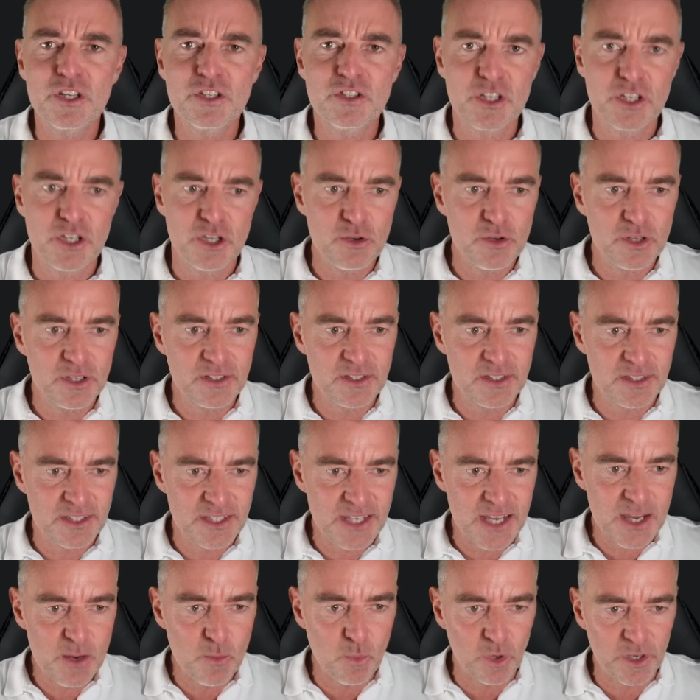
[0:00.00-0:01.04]
is that you can
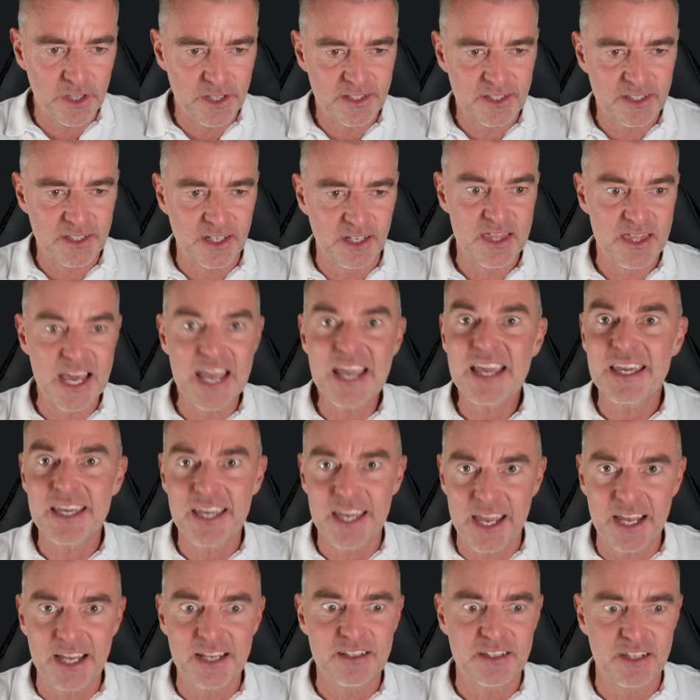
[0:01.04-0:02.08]
see what it's
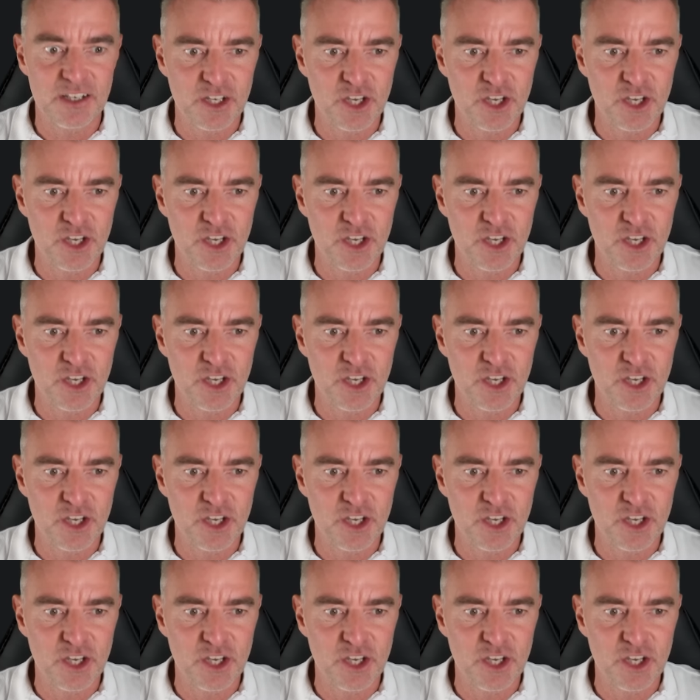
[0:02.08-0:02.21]
thinking as